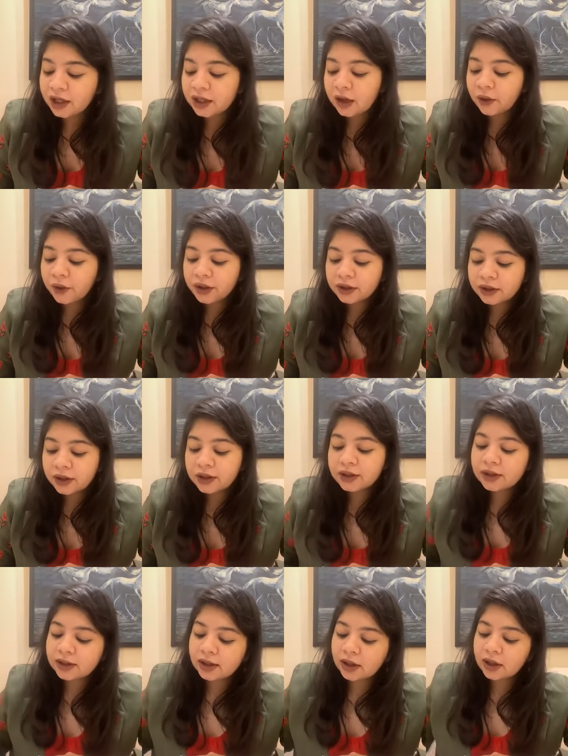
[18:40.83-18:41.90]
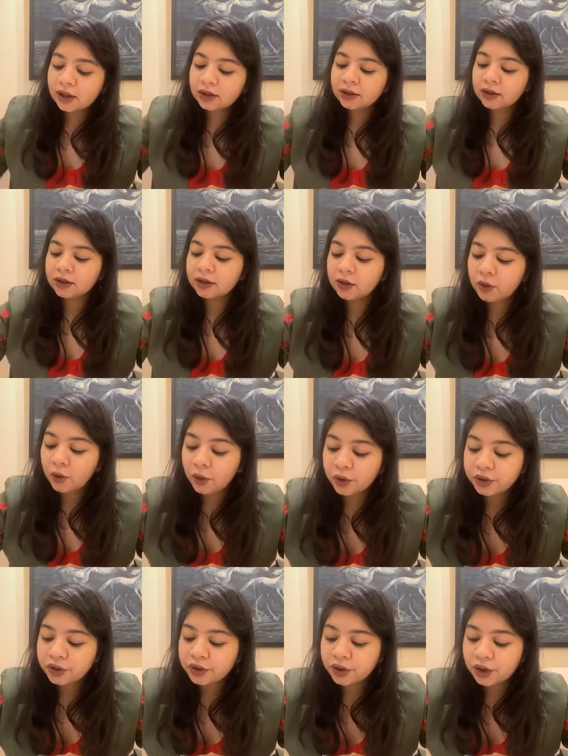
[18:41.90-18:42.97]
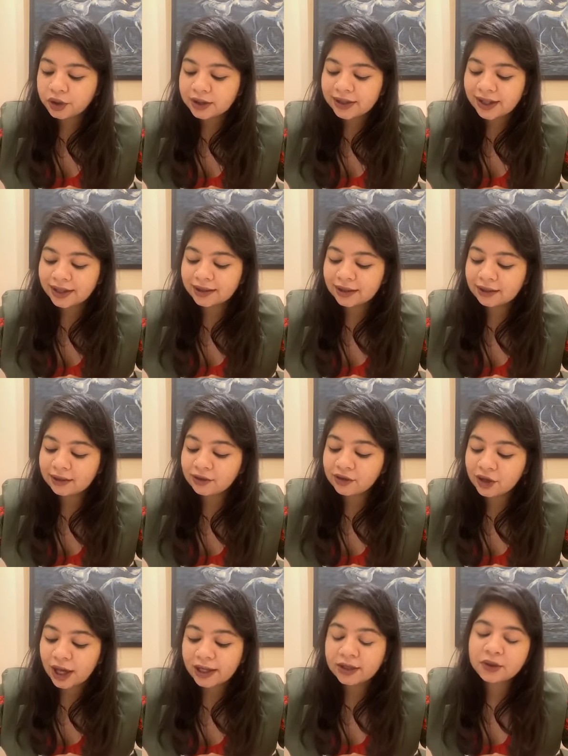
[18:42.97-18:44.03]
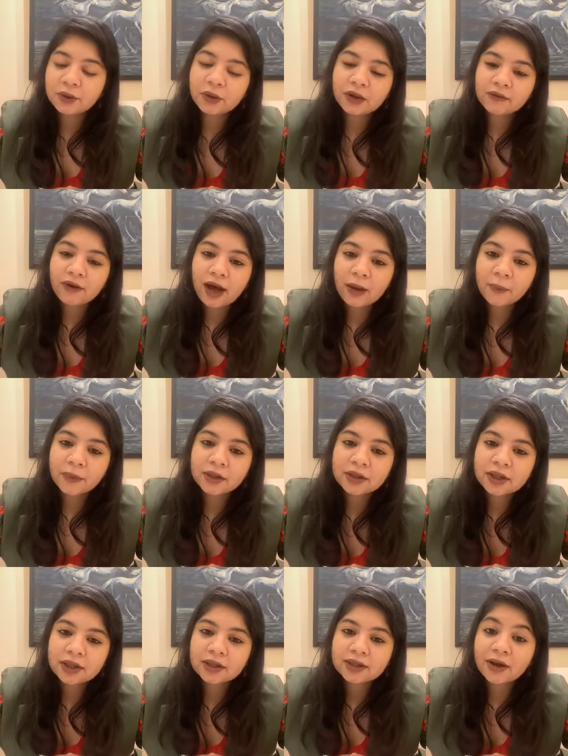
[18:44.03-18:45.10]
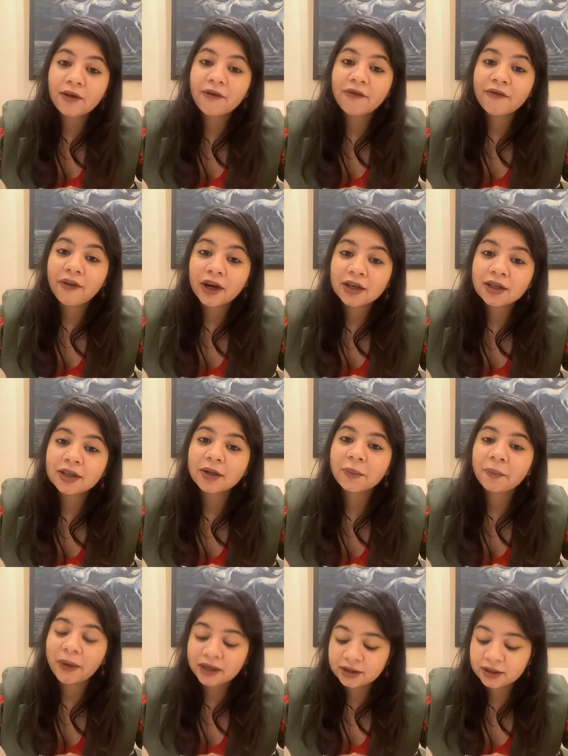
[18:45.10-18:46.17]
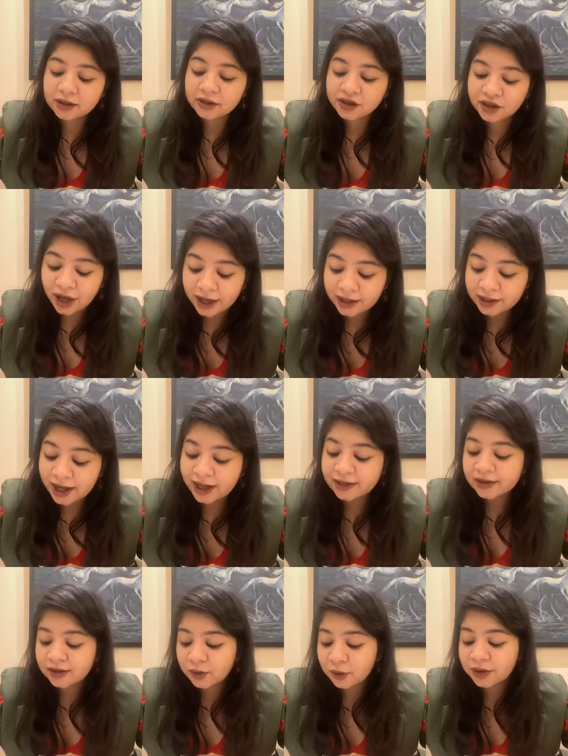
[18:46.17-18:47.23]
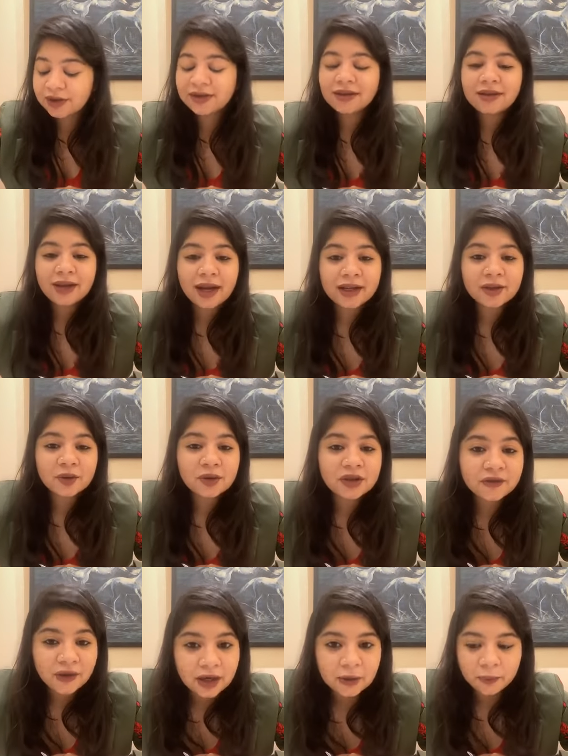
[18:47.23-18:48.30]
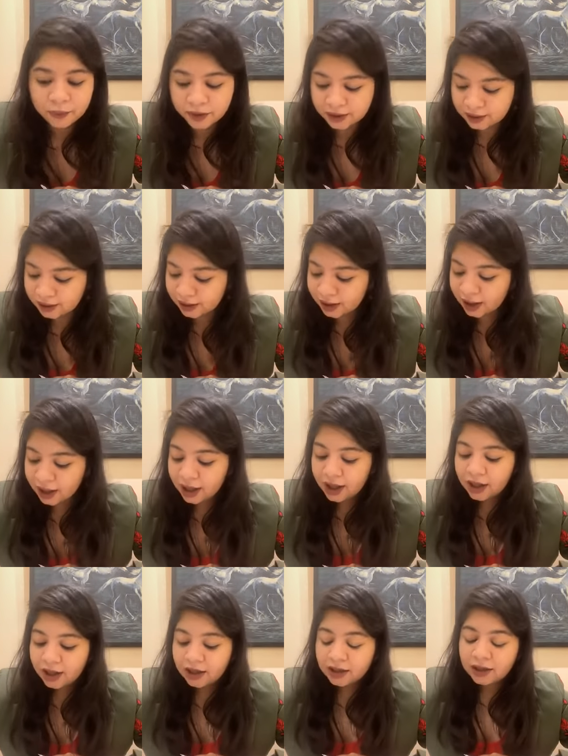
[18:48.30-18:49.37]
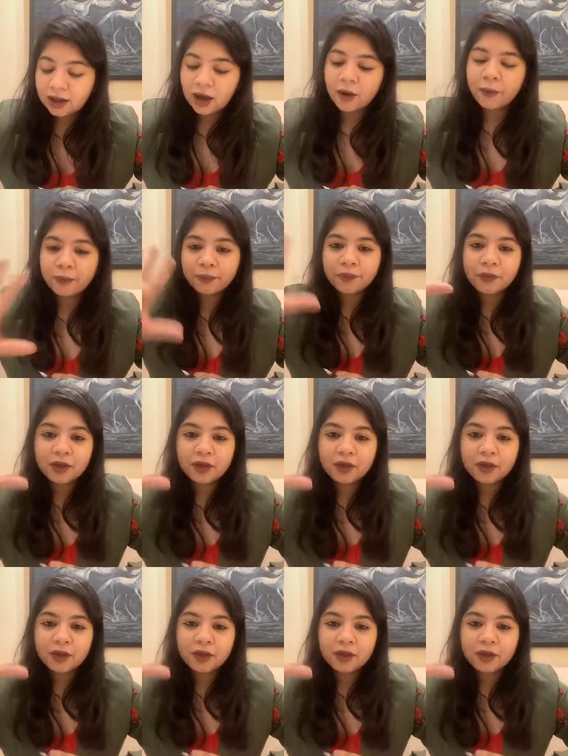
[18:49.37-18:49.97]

Now, in this, the court said that the right to environment is a fundamental right, and so is the right to development. Now,